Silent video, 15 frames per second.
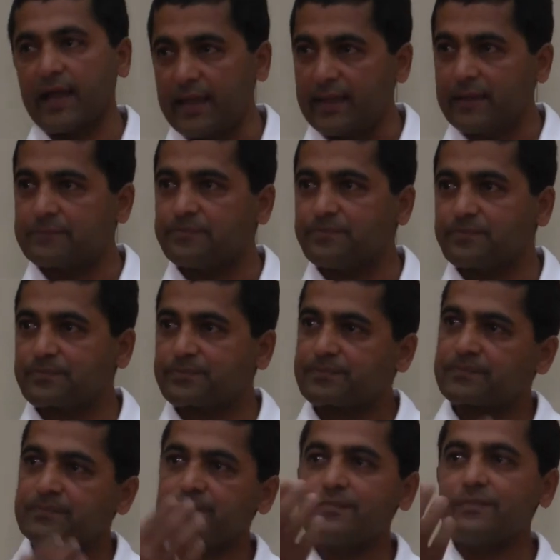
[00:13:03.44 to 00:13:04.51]
I.
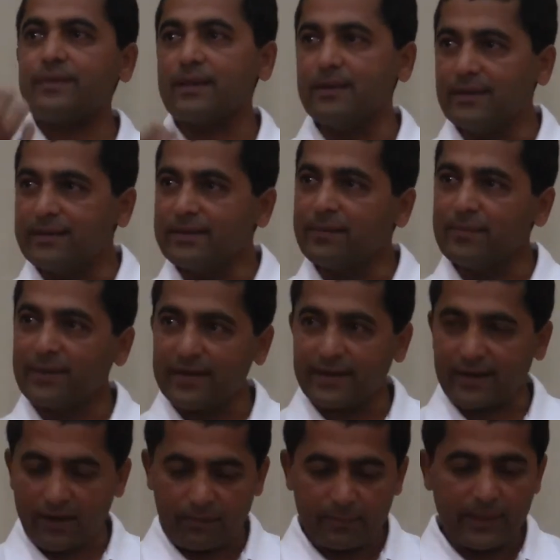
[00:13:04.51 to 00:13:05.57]
The
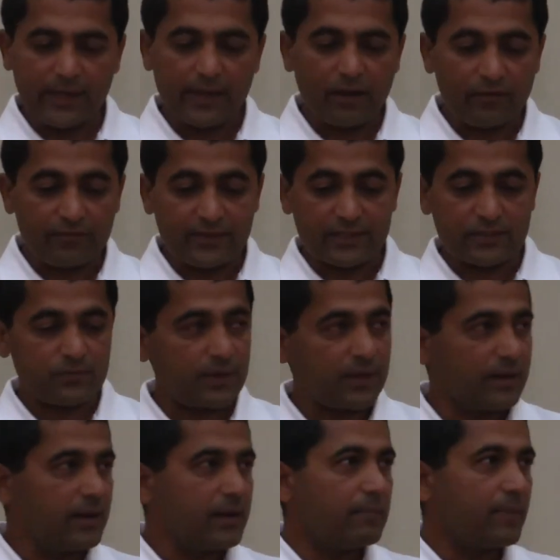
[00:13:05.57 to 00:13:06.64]
literal meaning of this
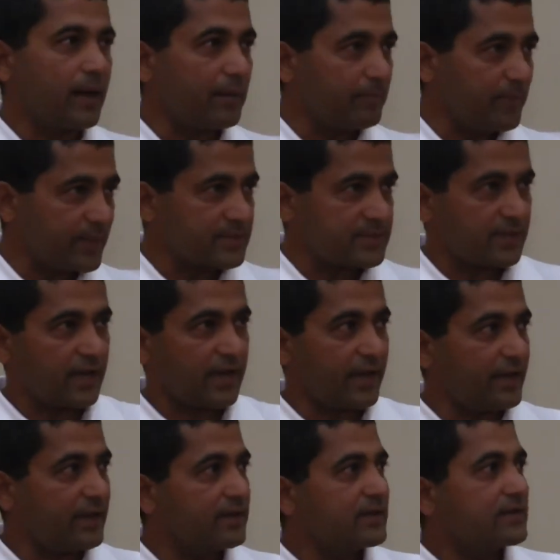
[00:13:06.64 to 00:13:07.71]
one, mam means
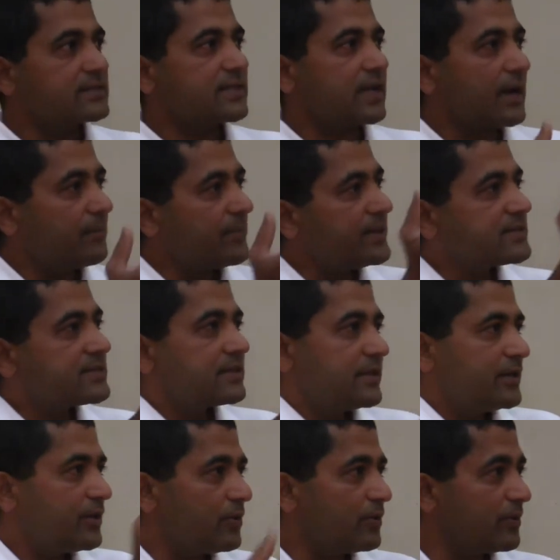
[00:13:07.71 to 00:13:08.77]
I, sa means
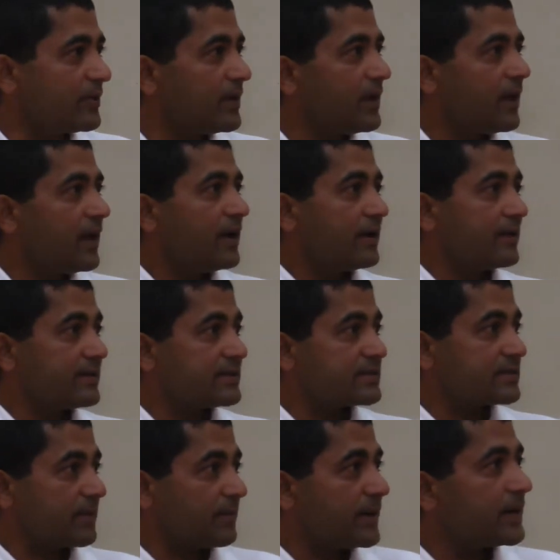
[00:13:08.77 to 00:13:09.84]
you.
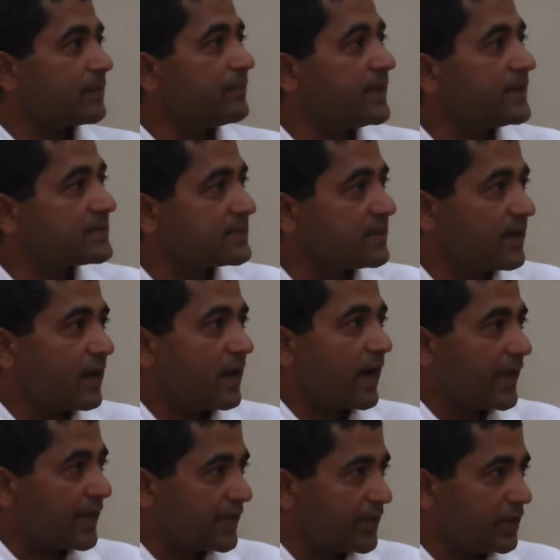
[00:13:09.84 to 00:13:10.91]
It means
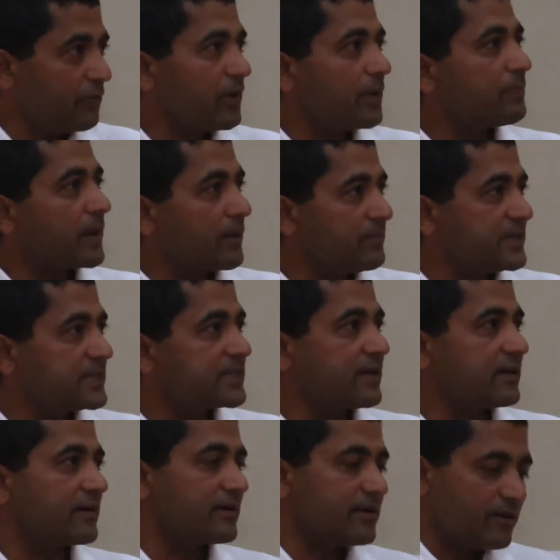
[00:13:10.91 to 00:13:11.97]
I give a
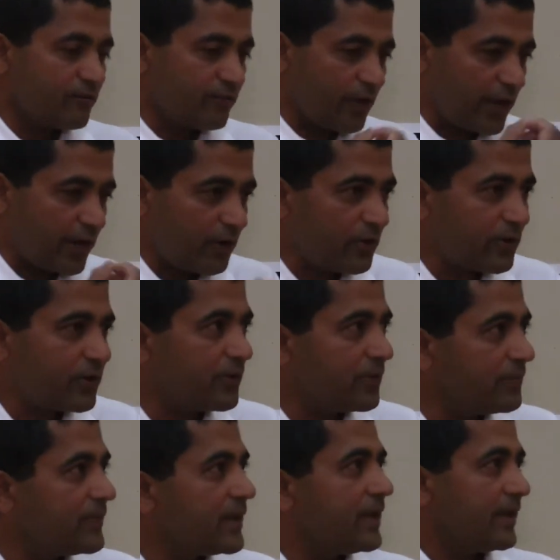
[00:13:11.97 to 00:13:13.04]
permission for you
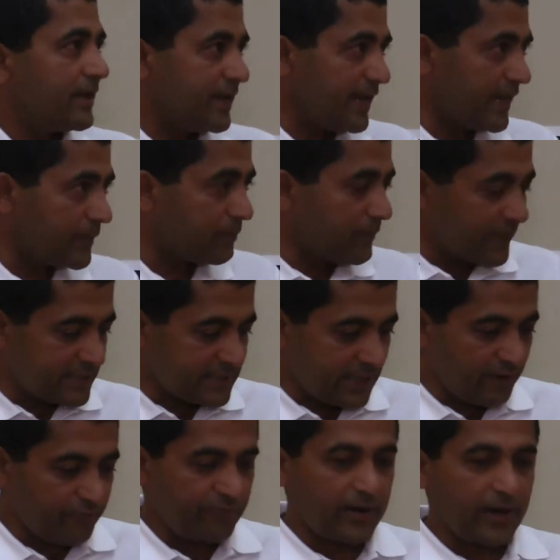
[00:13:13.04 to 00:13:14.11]
to eat
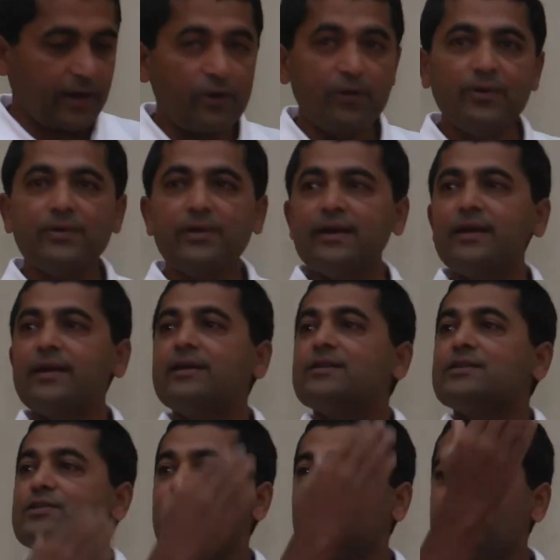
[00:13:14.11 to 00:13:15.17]
myself now,
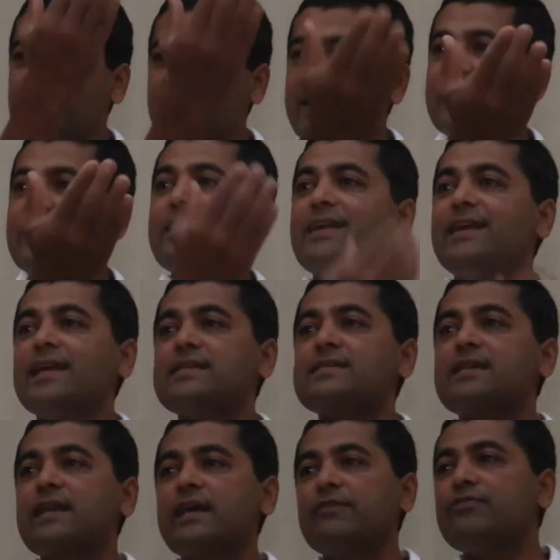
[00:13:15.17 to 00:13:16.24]
so that
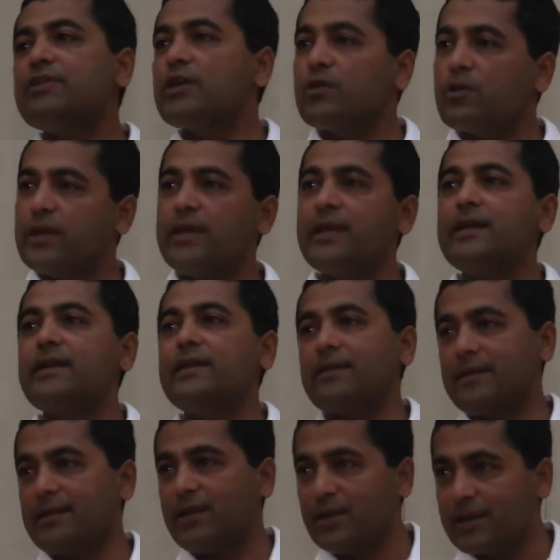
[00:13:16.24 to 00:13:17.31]
next life you
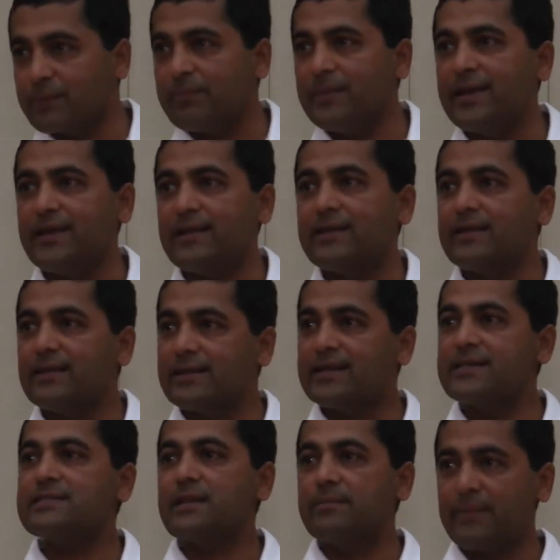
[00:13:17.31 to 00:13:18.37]
eat me.
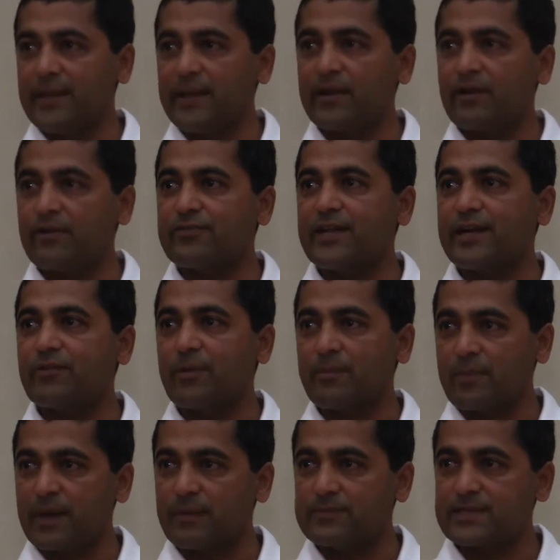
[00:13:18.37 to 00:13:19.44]
That's the meaning of that
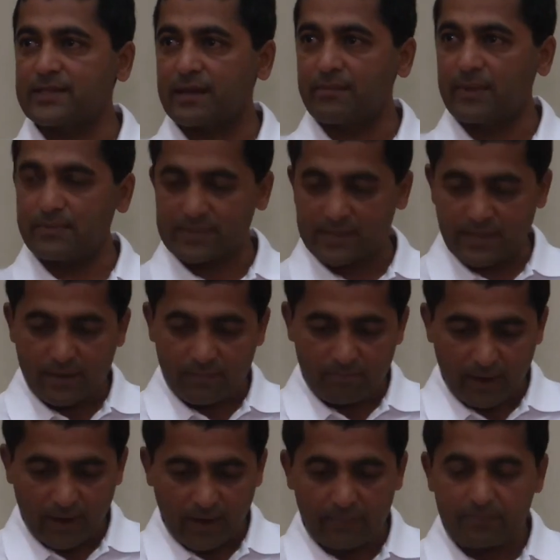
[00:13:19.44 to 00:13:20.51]
one. Mamsa means
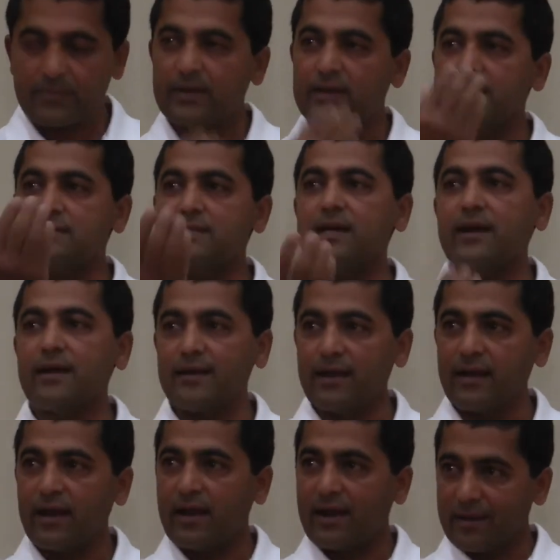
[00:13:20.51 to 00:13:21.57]
mam, sa.
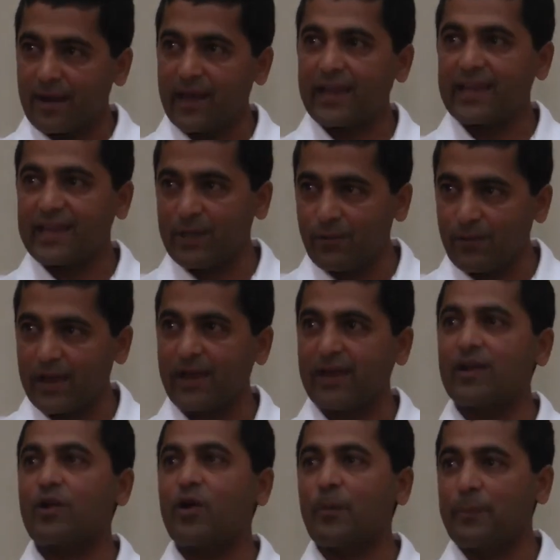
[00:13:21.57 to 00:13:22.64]
I give
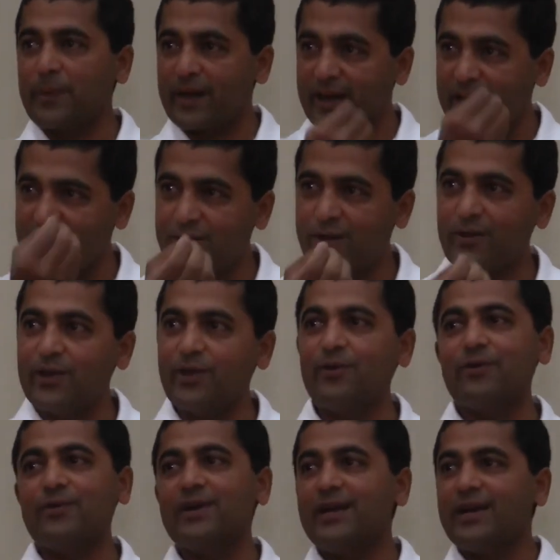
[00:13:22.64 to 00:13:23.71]
a copyright to
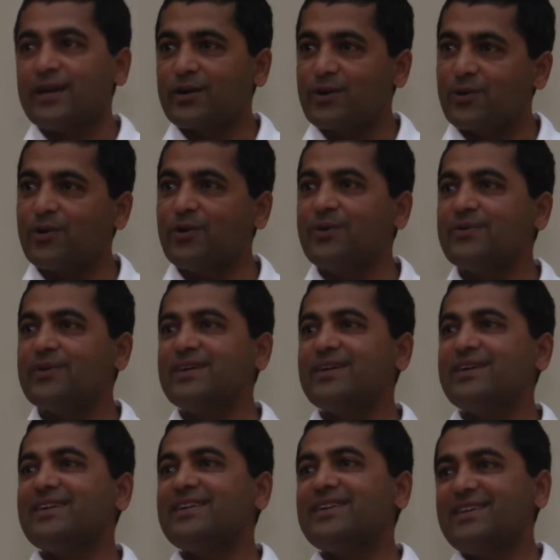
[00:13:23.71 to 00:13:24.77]
you.
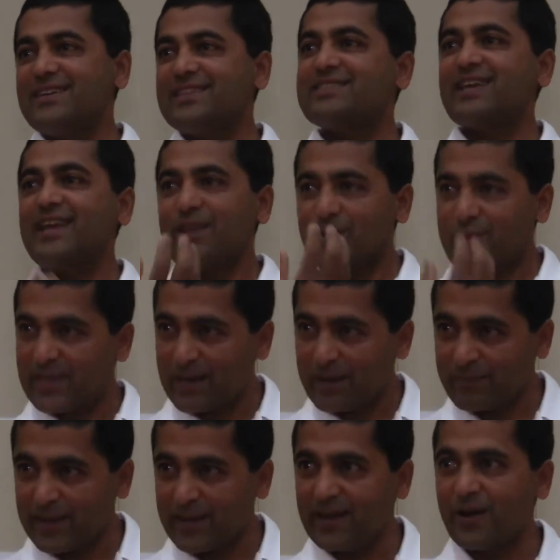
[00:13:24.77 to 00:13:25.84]
You kill
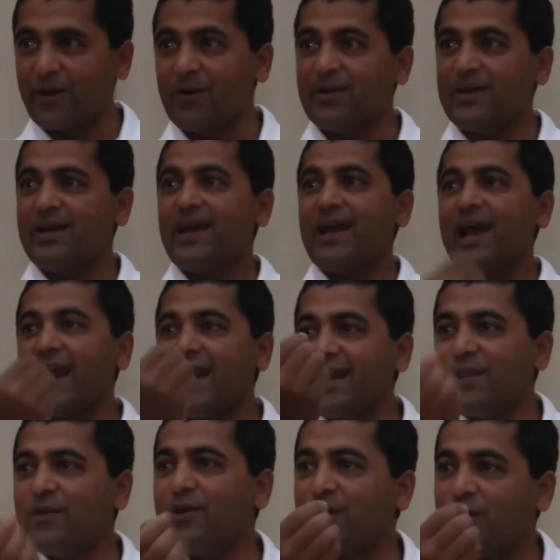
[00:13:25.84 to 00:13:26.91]
me now, and
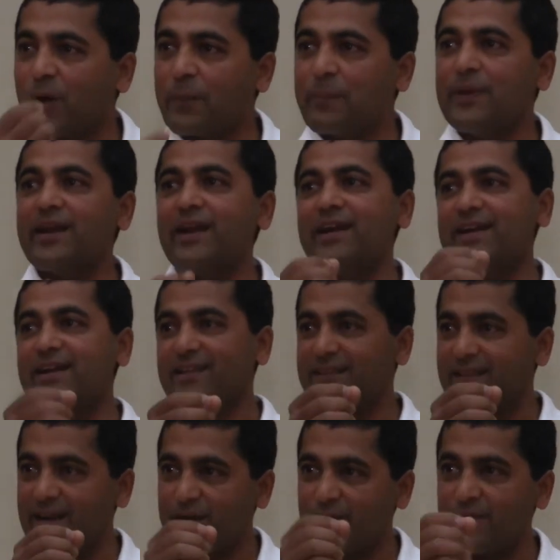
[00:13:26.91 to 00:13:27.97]
your
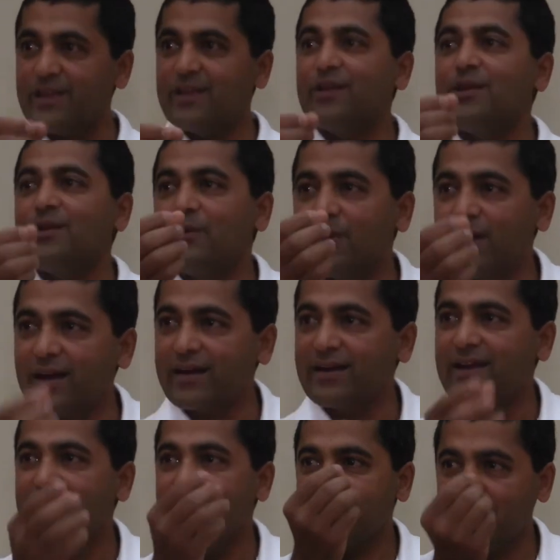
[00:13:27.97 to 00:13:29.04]
copyright, that you are
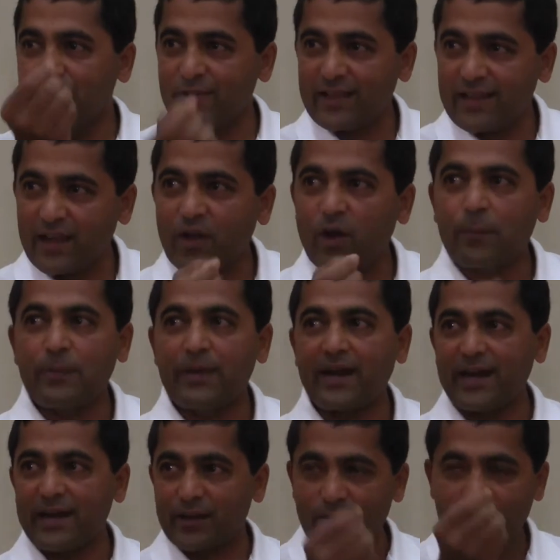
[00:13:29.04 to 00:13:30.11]
giving a
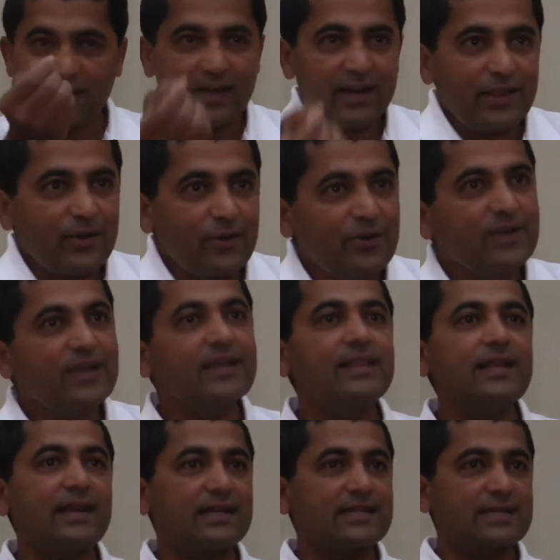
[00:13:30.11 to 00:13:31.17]
copyright to kill you in
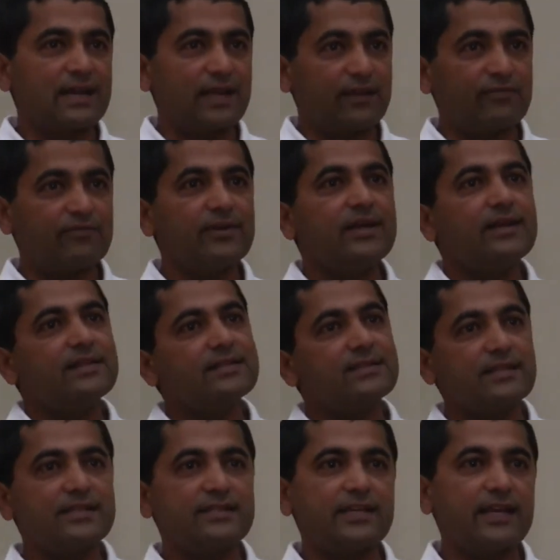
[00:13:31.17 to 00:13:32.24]
the next life. This
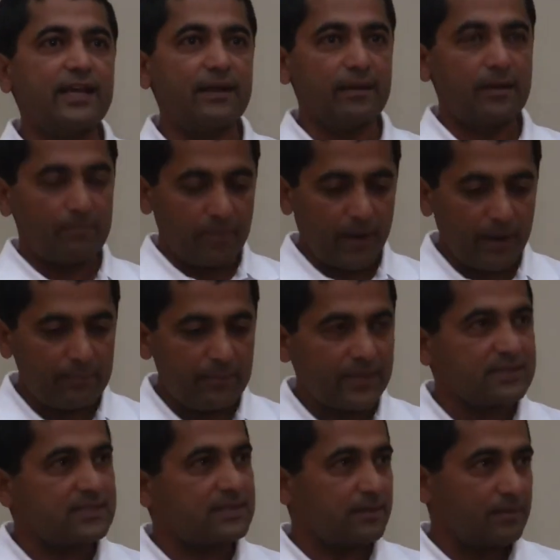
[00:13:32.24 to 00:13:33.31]
is a chain. Mam
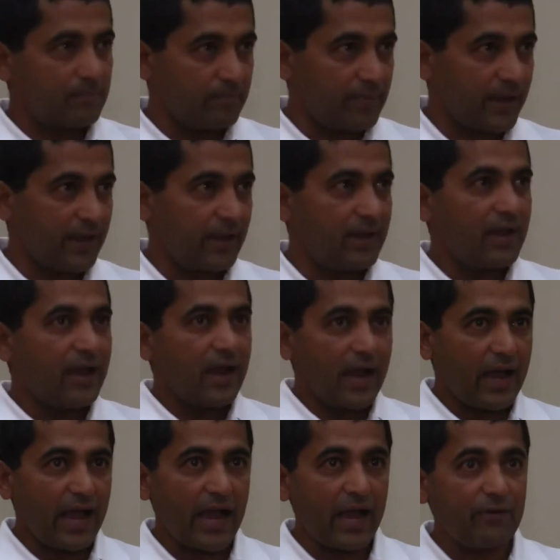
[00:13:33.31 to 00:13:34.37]
means I
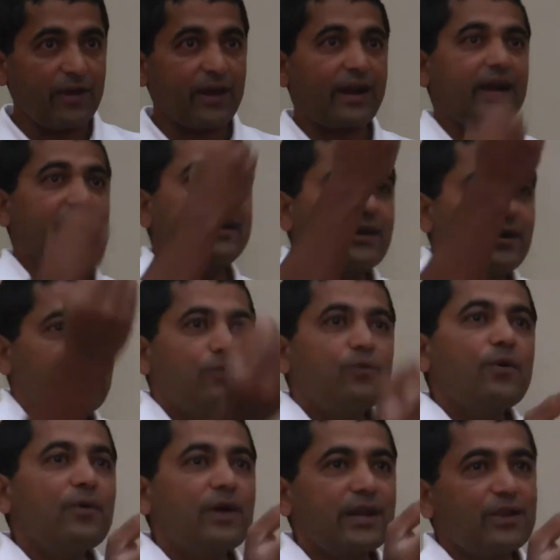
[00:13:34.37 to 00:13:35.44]
have a right
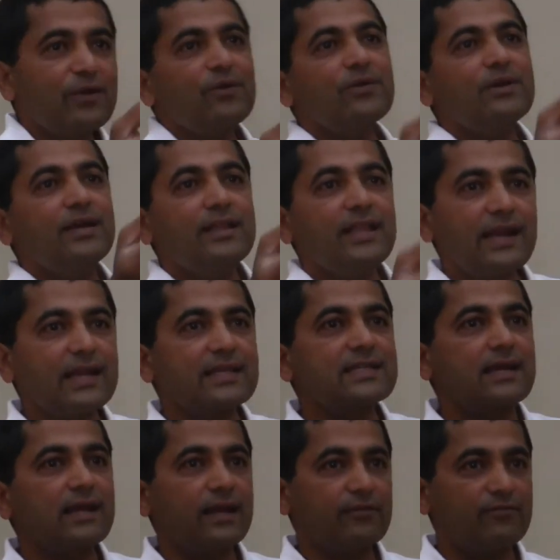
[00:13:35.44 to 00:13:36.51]
over you in the
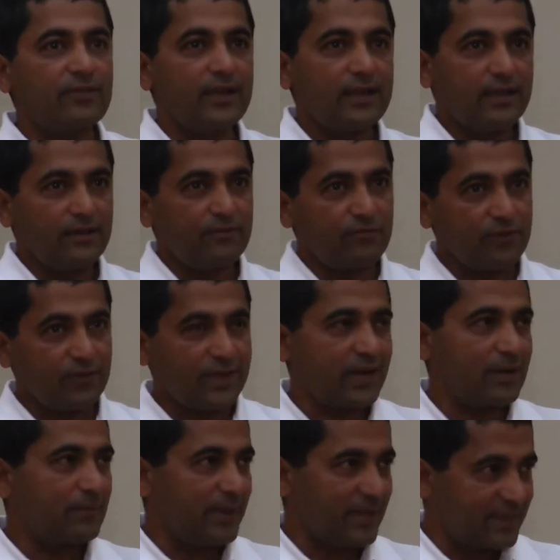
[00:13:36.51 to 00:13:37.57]
next life. If you
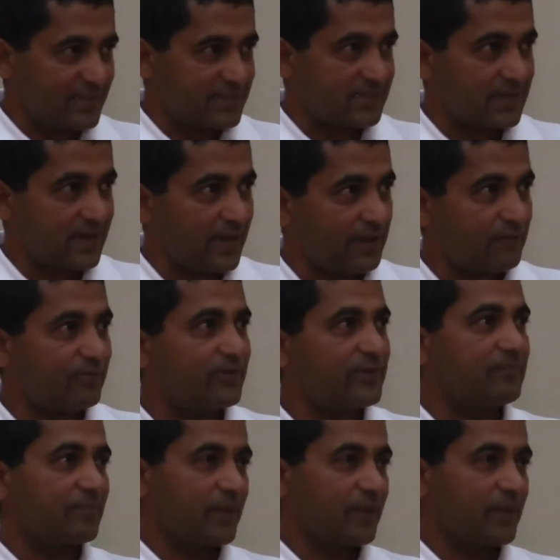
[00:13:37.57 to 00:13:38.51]
kill me this life